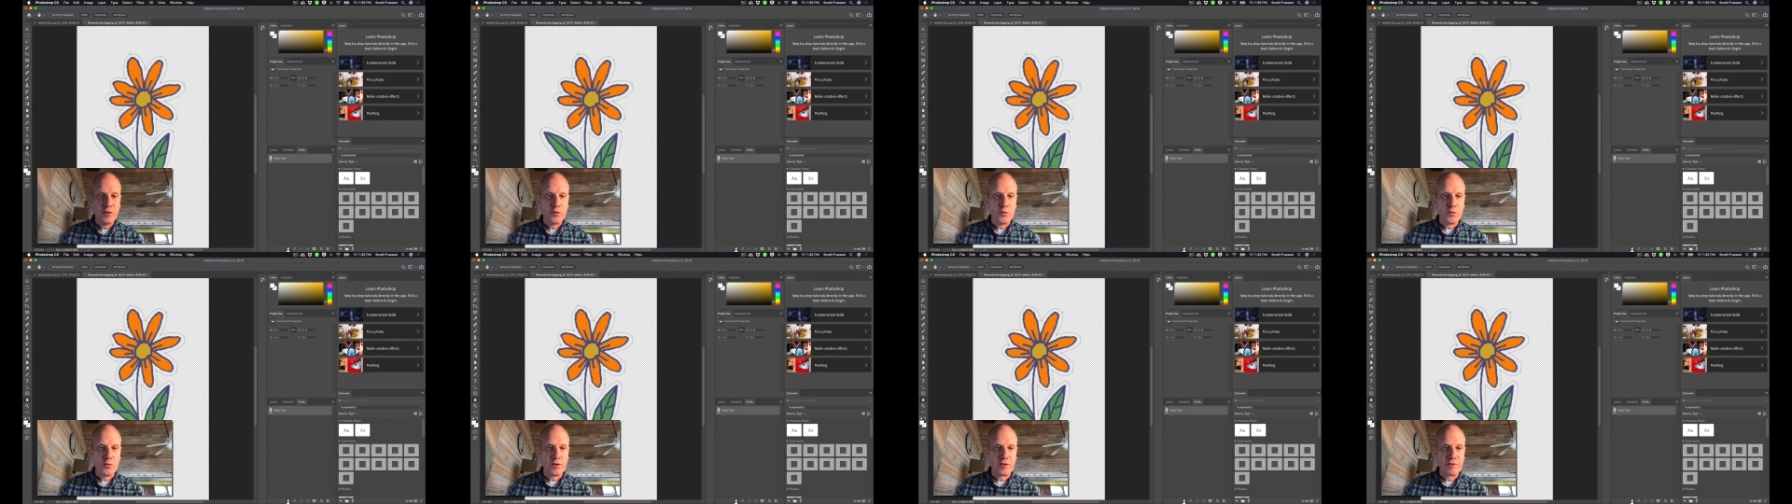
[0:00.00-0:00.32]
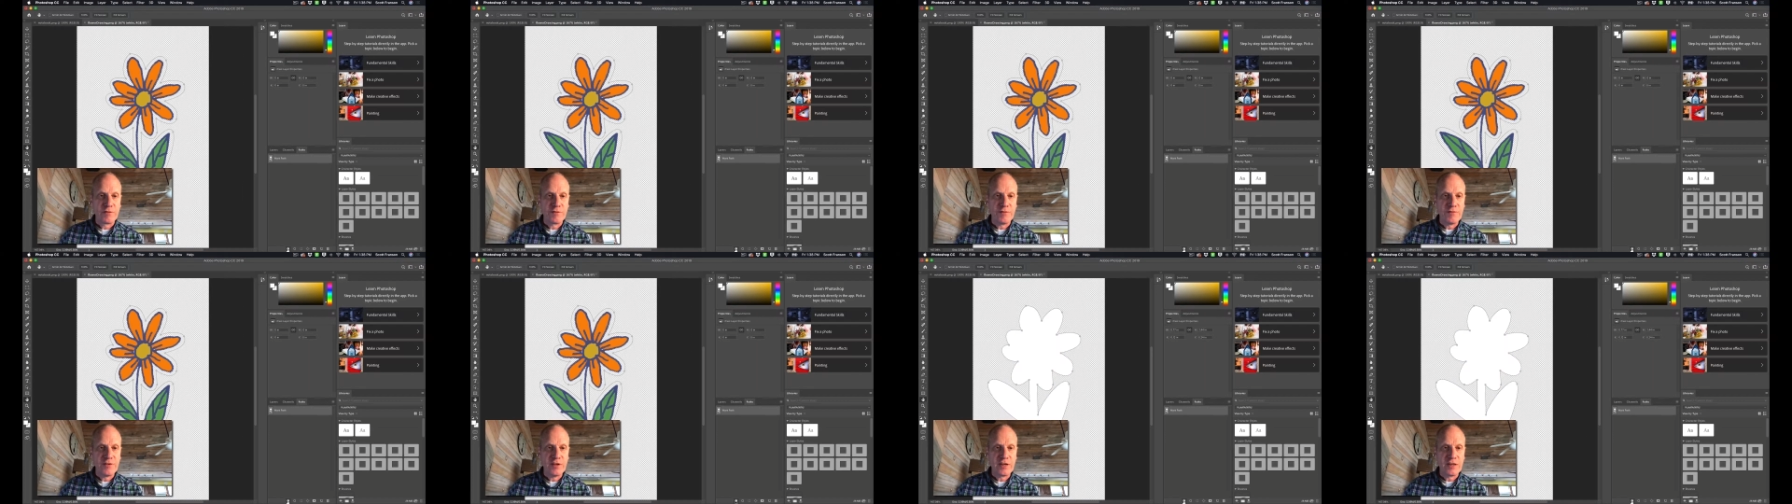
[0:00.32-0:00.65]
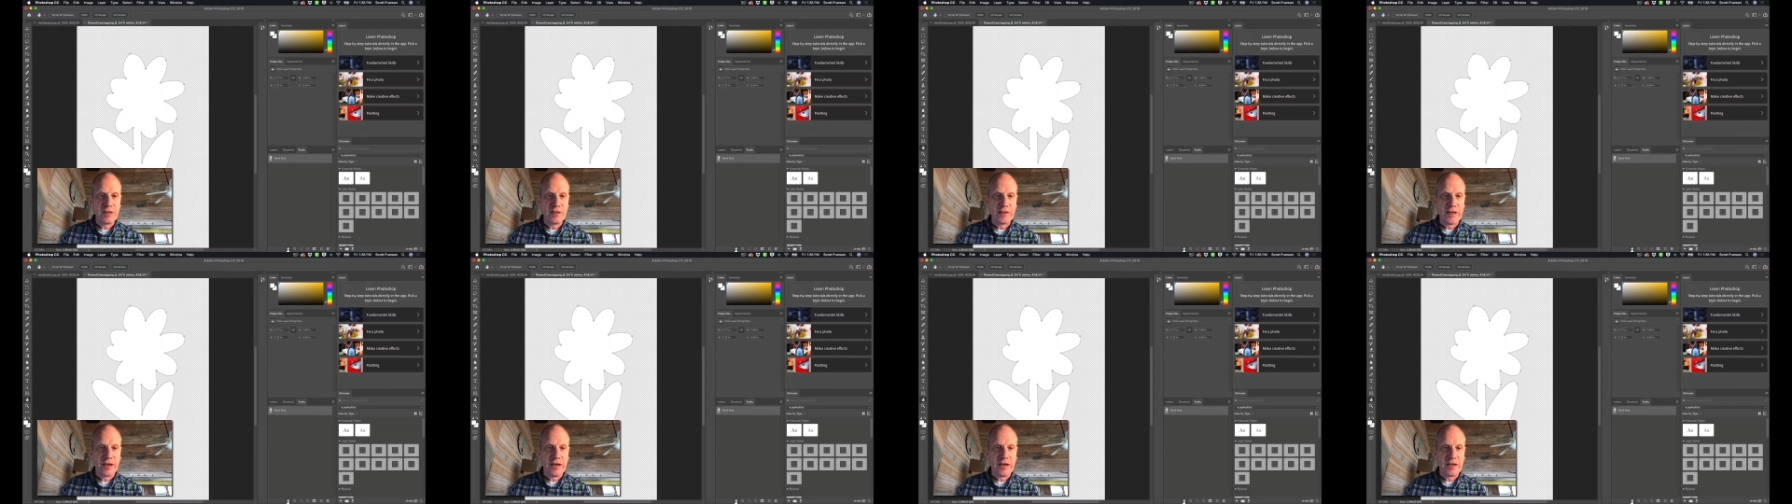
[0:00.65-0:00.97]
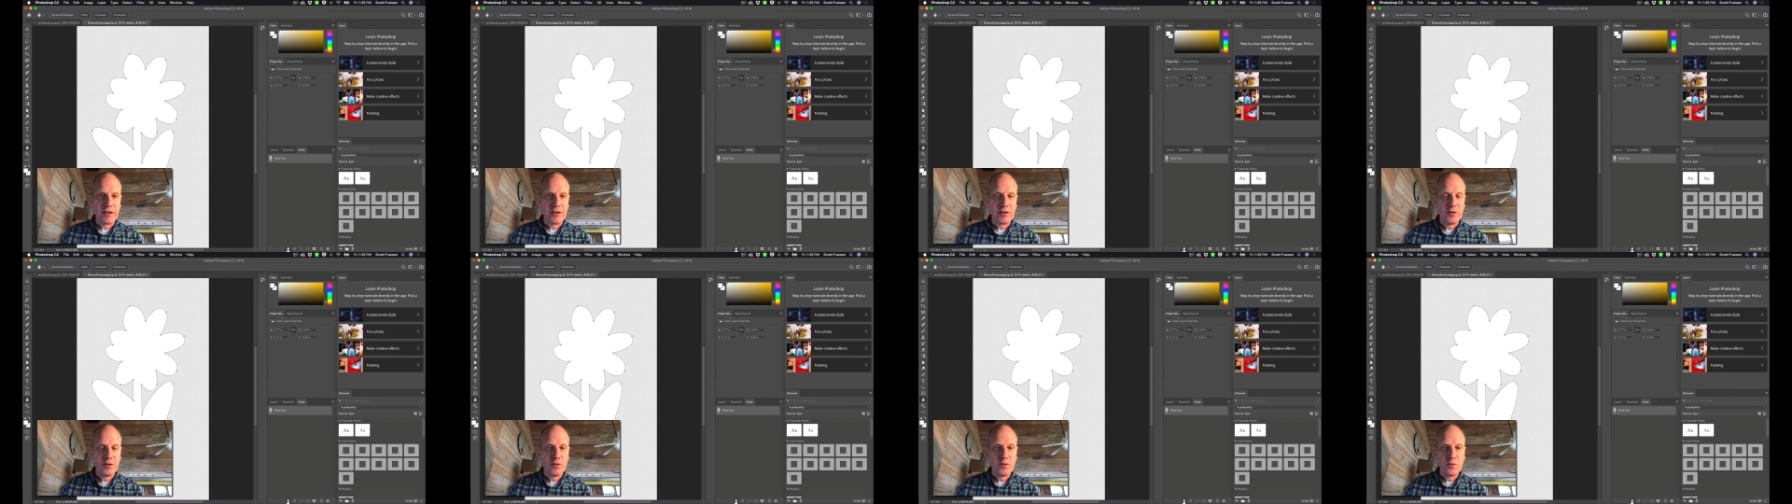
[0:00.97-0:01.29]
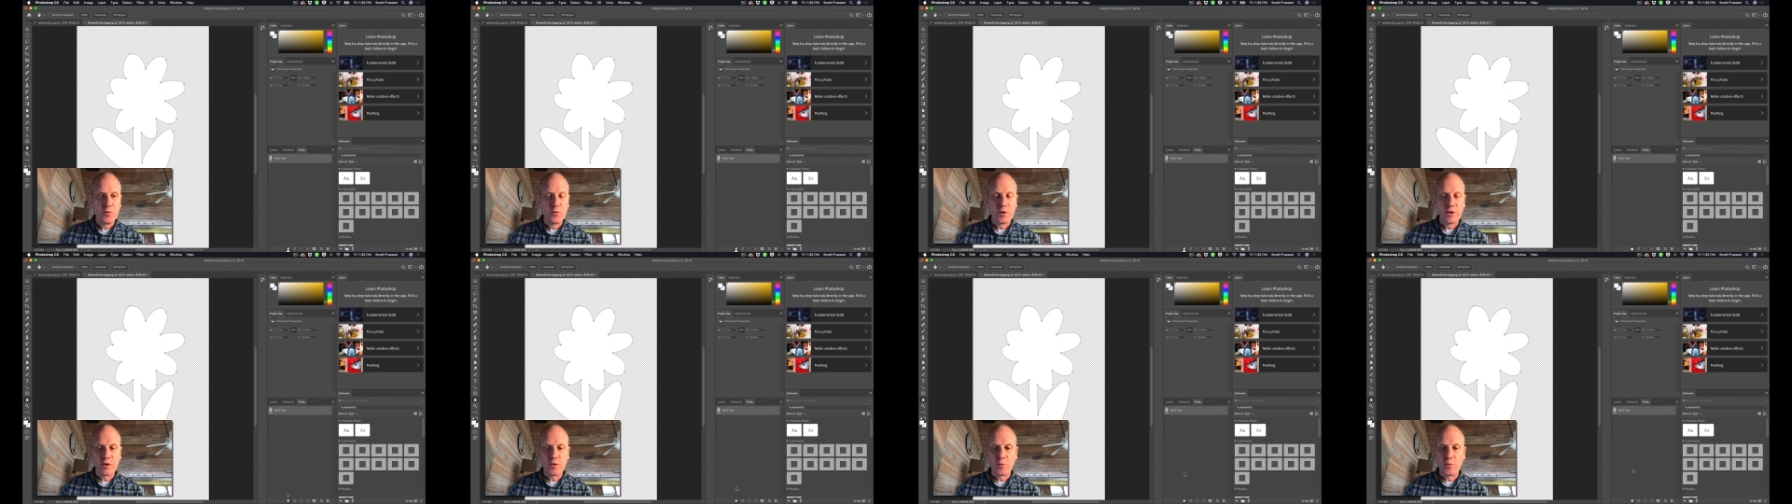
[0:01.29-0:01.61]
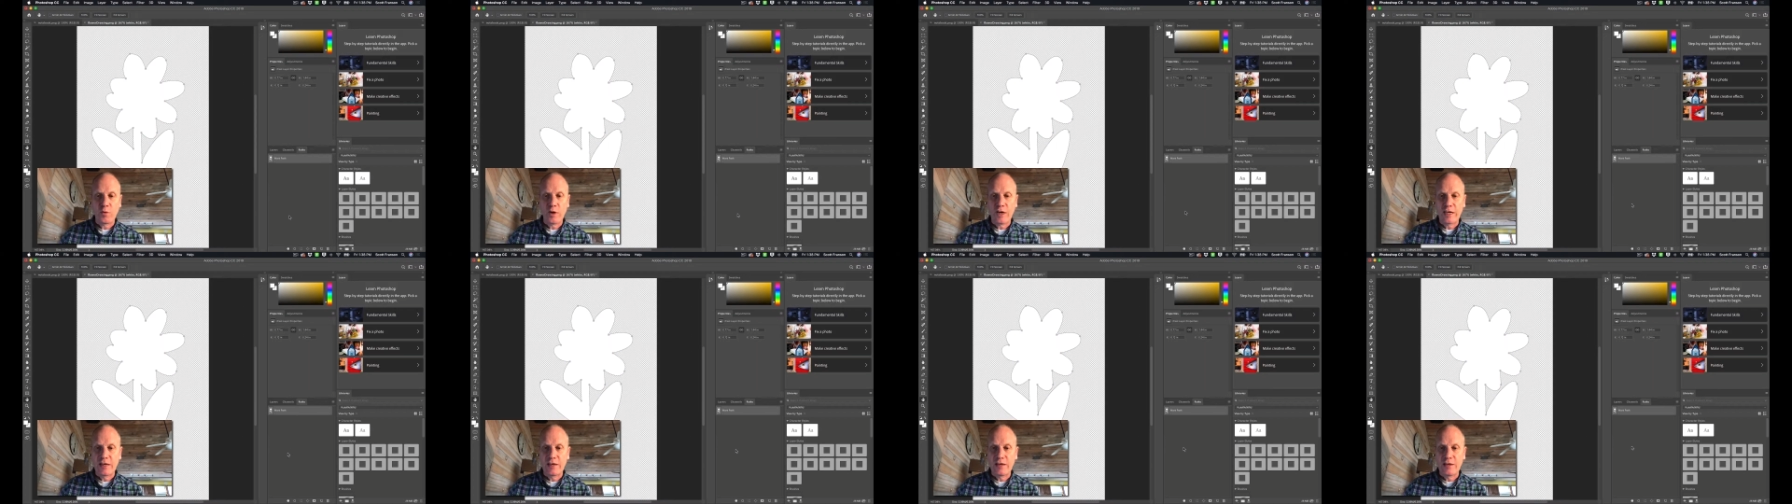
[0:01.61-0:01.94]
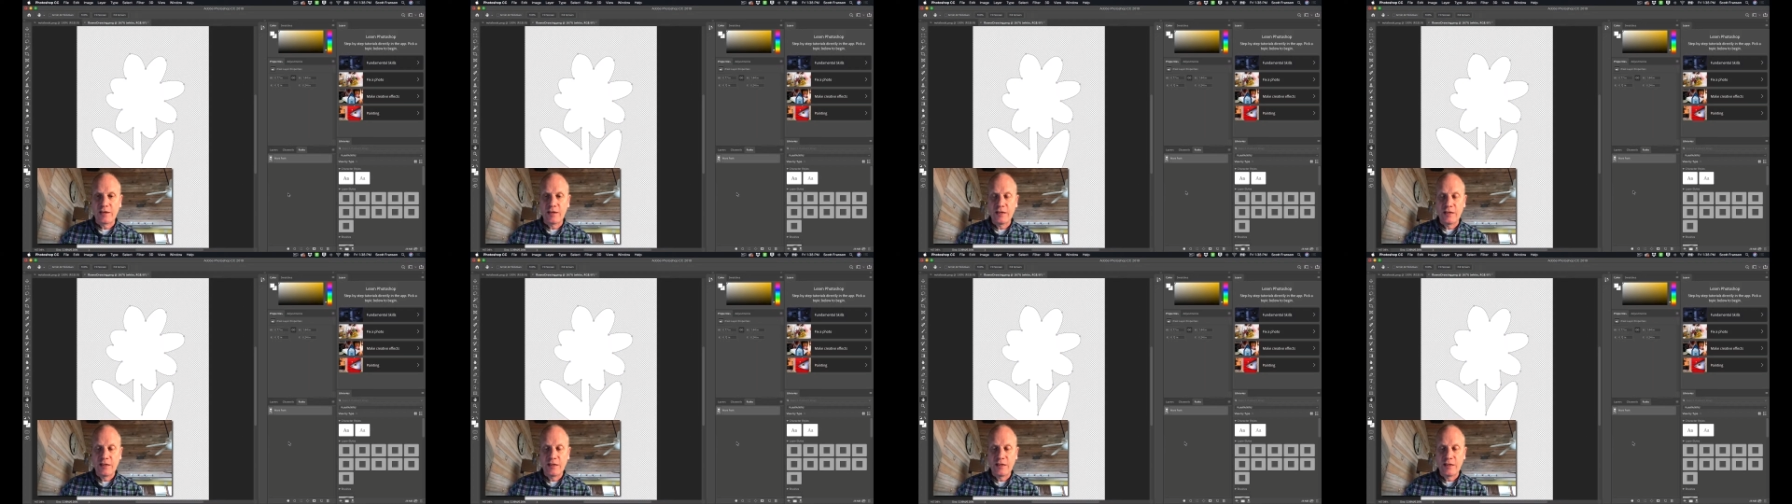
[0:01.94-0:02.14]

will fill that with white.